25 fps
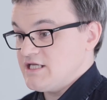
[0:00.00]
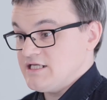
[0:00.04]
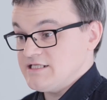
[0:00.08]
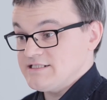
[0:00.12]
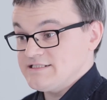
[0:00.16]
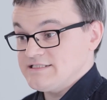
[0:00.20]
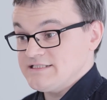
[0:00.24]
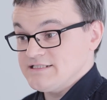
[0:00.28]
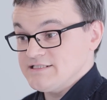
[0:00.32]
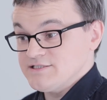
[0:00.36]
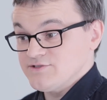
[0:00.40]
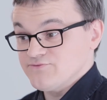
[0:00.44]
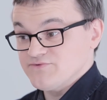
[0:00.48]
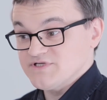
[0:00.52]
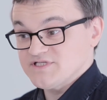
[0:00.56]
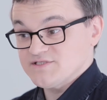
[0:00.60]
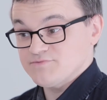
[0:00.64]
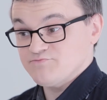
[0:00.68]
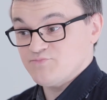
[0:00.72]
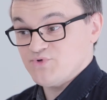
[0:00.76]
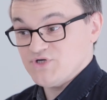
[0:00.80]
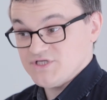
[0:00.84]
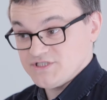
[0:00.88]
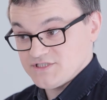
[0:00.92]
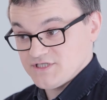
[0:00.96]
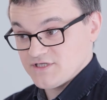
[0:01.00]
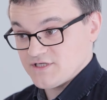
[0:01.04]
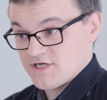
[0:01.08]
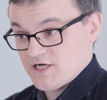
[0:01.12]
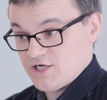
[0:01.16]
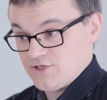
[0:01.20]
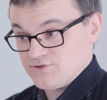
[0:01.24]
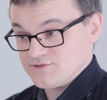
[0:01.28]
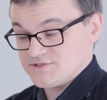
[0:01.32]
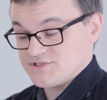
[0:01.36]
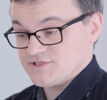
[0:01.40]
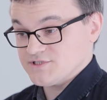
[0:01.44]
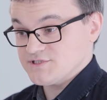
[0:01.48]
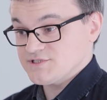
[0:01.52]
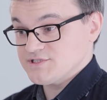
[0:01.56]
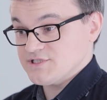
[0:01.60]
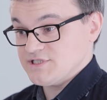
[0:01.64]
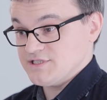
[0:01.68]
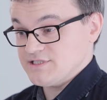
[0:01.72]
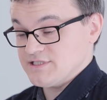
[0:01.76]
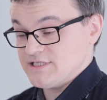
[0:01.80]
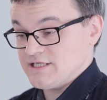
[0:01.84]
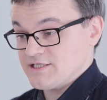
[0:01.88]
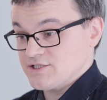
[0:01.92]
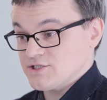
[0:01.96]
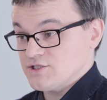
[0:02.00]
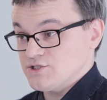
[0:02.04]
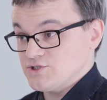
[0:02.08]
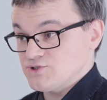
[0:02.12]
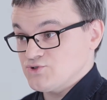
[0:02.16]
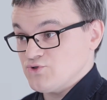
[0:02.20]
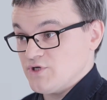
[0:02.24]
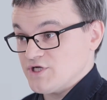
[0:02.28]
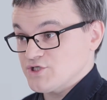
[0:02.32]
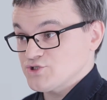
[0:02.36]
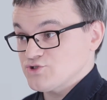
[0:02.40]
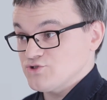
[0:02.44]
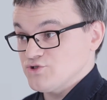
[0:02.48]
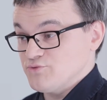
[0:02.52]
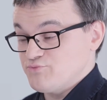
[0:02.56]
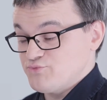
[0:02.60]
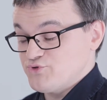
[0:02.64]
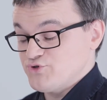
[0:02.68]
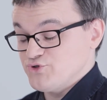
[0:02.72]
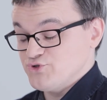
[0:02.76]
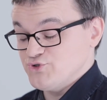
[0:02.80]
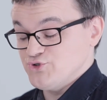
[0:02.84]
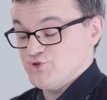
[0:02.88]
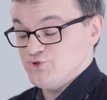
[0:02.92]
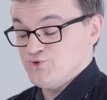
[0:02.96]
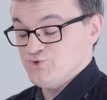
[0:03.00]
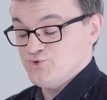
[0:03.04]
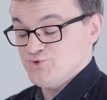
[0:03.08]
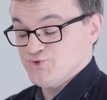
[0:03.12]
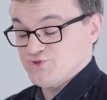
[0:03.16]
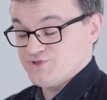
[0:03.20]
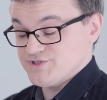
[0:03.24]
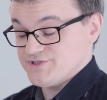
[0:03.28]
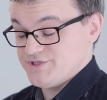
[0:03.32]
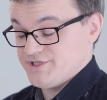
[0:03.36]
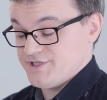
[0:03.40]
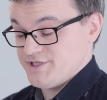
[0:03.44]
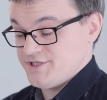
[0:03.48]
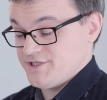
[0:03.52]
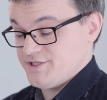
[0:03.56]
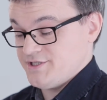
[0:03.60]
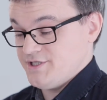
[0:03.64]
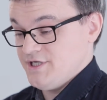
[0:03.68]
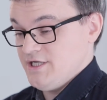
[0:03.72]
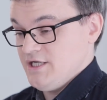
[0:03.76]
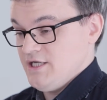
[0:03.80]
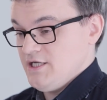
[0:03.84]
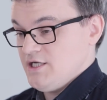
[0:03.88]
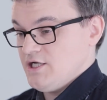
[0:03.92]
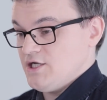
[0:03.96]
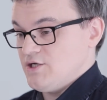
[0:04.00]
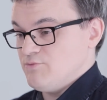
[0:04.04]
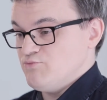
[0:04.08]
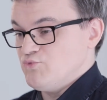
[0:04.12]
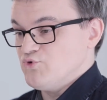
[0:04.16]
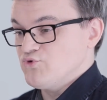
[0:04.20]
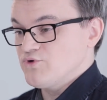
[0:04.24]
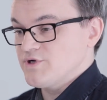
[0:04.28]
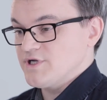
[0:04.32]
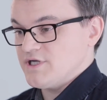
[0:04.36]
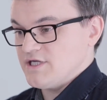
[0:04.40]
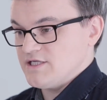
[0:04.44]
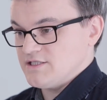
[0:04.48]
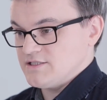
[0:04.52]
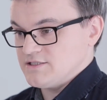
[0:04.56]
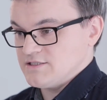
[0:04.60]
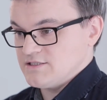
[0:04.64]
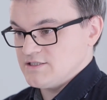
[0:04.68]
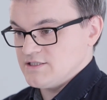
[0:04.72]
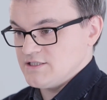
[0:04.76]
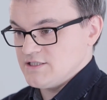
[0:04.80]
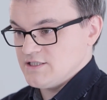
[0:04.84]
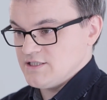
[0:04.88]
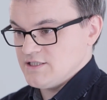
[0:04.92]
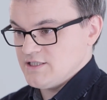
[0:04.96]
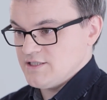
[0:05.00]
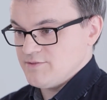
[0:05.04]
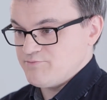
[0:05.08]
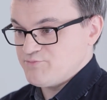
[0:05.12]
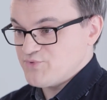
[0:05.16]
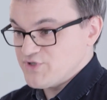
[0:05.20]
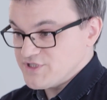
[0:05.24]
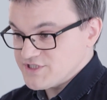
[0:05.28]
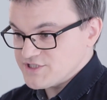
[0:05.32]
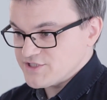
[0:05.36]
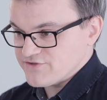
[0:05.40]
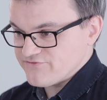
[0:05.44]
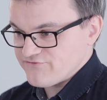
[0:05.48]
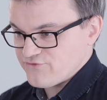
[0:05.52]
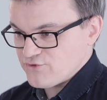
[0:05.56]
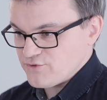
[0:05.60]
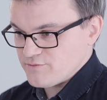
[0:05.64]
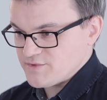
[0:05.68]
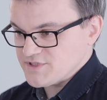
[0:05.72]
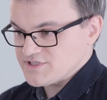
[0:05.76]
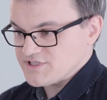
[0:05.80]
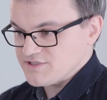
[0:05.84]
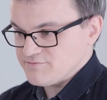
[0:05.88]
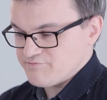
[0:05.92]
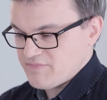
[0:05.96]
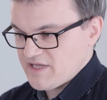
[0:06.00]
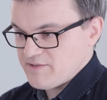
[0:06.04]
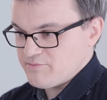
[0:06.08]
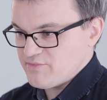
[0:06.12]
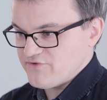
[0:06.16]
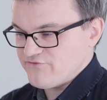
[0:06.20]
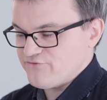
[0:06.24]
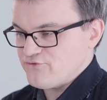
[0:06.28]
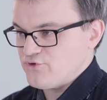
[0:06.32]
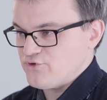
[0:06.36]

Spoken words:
they deal with printing houses to actually produce the book in printed format, in paper